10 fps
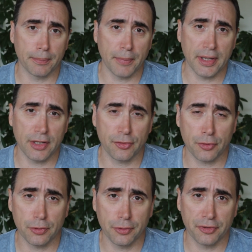many
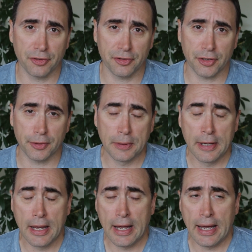schools this year.
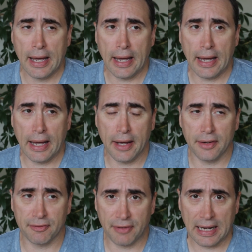And
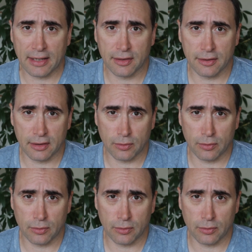in fact,